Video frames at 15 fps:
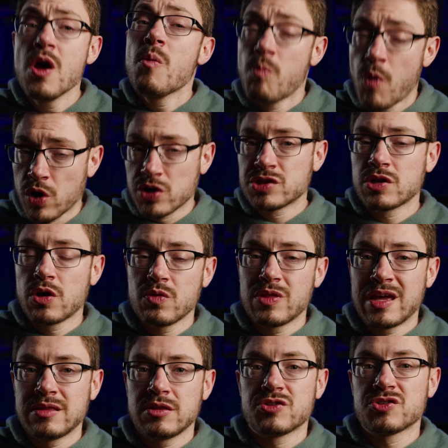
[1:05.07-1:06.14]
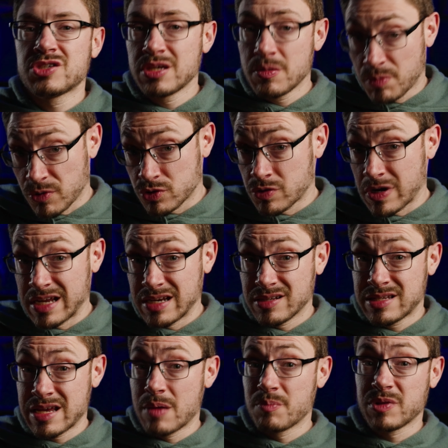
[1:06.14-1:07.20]
more so than their simple training
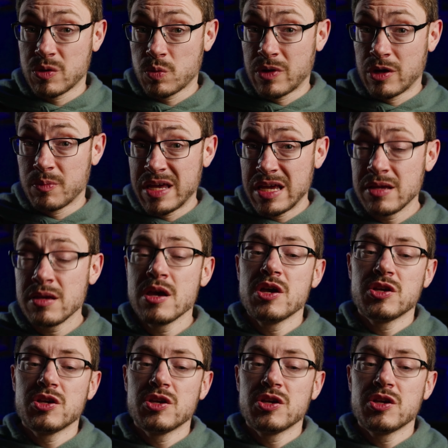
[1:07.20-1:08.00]
template will be.